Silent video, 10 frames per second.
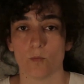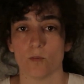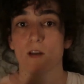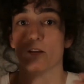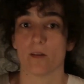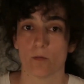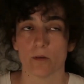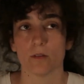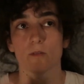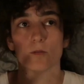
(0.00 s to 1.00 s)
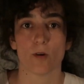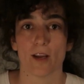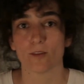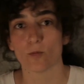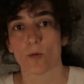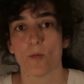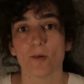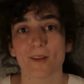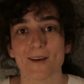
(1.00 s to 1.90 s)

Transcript: Not that we're trying to promote